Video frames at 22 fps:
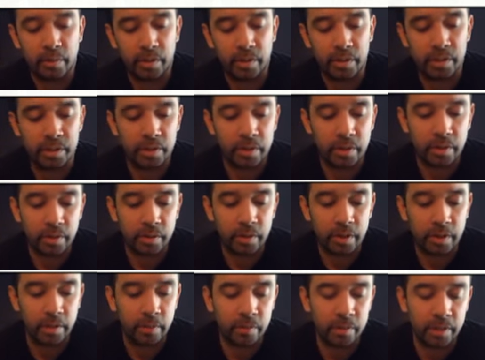which is
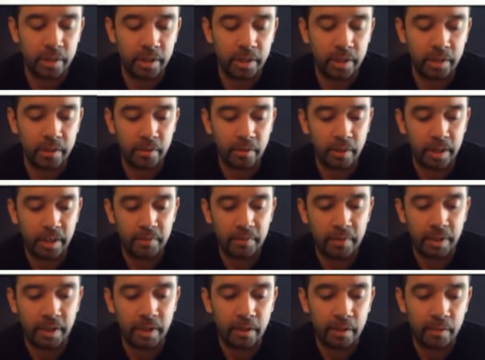you don't get into the
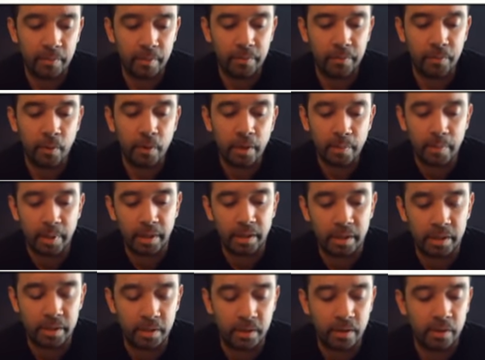left lane before you
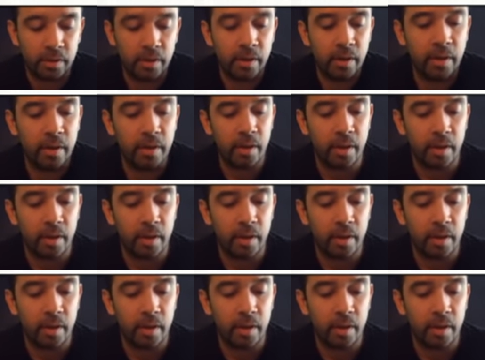make the turn.